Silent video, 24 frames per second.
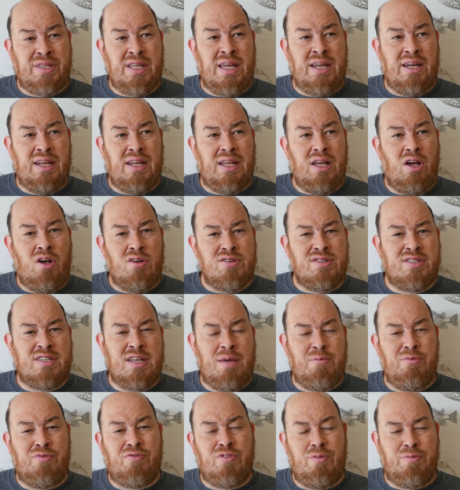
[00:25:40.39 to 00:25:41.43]
But that all
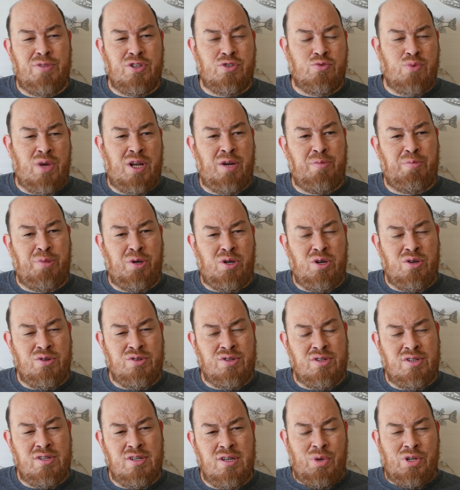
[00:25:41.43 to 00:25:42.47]
stemmed from this Reddit
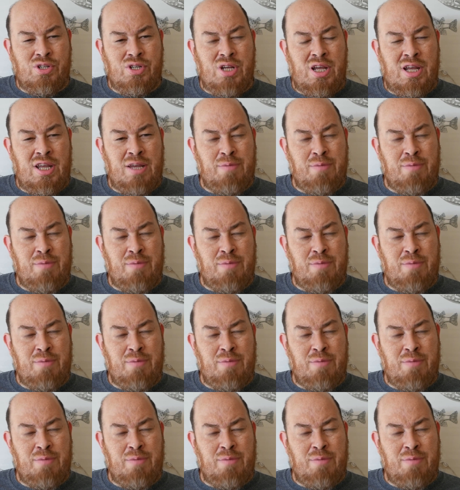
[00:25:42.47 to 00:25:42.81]
post in which